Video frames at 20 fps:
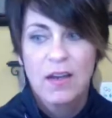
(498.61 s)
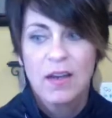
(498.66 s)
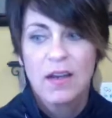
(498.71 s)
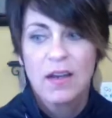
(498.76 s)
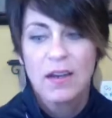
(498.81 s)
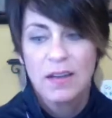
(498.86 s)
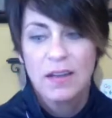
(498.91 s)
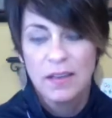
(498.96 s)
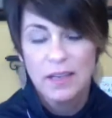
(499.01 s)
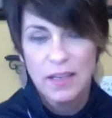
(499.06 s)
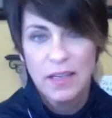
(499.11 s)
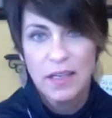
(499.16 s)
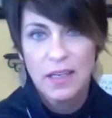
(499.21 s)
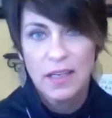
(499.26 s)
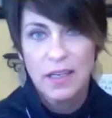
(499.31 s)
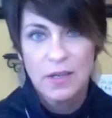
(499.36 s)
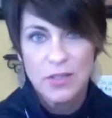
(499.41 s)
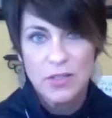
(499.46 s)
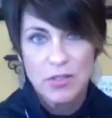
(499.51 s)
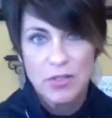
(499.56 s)
click here
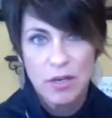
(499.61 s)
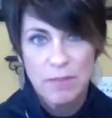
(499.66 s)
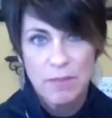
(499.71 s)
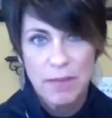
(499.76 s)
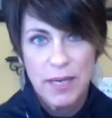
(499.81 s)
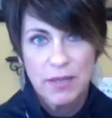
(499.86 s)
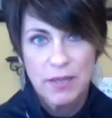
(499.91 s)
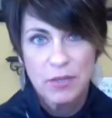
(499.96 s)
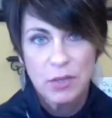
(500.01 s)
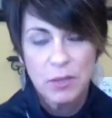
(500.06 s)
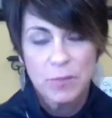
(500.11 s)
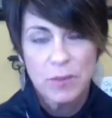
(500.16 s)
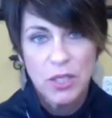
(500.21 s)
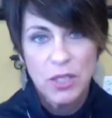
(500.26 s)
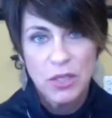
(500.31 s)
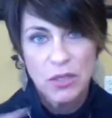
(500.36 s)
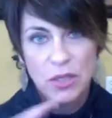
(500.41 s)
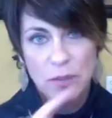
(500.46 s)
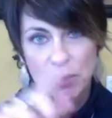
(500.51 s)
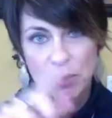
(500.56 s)
to join my group. And you can
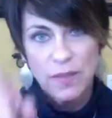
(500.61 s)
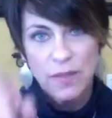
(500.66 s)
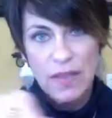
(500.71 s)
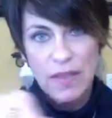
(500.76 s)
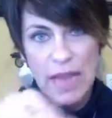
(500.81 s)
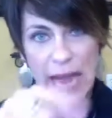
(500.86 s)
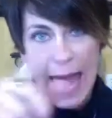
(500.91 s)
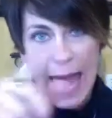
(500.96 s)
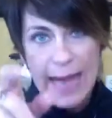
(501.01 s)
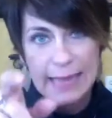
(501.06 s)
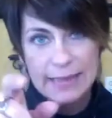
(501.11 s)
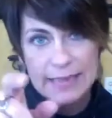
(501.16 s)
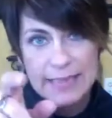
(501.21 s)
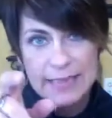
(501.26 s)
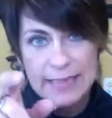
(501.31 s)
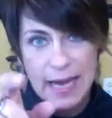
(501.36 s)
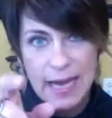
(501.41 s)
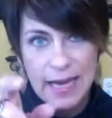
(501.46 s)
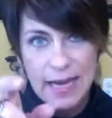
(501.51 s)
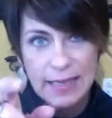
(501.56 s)
put the @
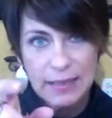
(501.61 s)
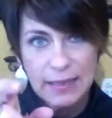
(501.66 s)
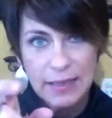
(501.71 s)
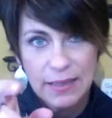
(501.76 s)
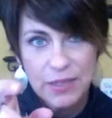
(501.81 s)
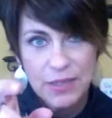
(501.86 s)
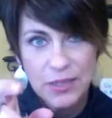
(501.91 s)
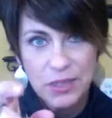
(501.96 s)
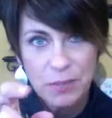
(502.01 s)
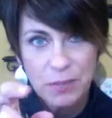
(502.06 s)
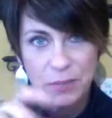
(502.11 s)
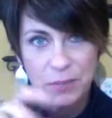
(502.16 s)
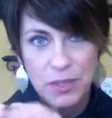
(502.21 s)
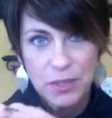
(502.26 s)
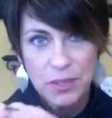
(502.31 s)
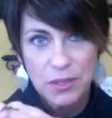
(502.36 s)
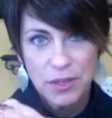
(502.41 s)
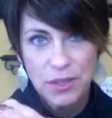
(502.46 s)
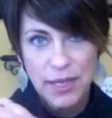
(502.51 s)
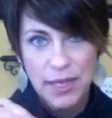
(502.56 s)
sign on your computer
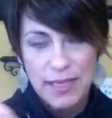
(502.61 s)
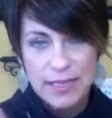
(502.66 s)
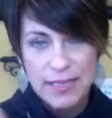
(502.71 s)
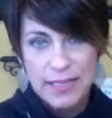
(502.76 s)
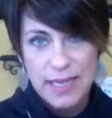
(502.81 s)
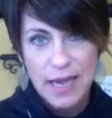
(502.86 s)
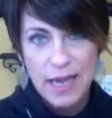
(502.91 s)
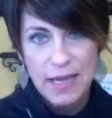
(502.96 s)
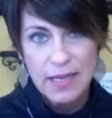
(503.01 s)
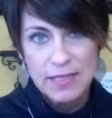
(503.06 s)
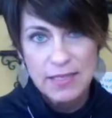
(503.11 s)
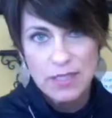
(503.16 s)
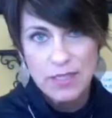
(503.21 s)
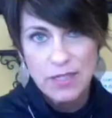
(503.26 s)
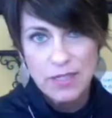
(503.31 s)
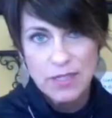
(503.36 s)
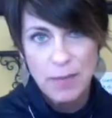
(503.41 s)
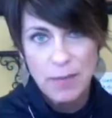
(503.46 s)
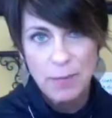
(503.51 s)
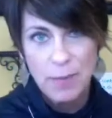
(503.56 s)
and start
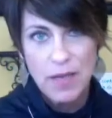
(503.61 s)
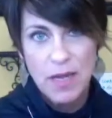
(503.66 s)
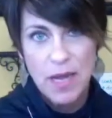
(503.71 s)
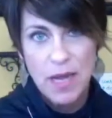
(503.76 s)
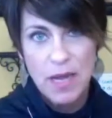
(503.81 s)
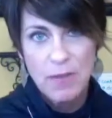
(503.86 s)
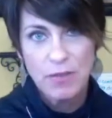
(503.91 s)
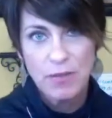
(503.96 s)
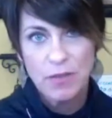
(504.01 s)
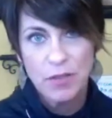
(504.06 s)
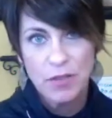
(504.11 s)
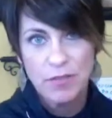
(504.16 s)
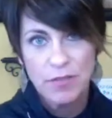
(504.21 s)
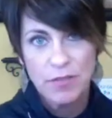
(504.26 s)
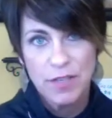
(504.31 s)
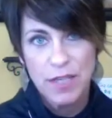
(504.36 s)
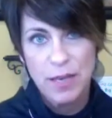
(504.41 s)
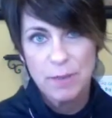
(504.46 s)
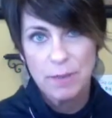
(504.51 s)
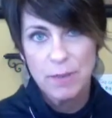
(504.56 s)
typing the name of your
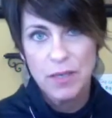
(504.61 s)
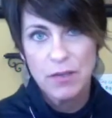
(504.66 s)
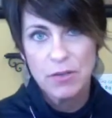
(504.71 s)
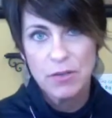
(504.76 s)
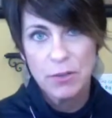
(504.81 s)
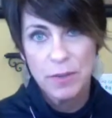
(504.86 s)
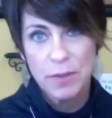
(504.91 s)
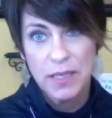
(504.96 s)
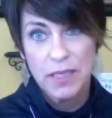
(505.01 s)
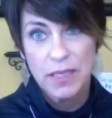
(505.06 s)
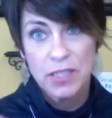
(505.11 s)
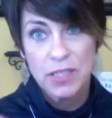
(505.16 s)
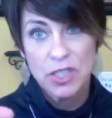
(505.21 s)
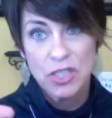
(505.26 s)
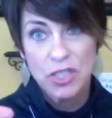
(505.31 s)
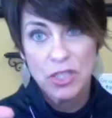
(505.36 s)
VIP group, and it should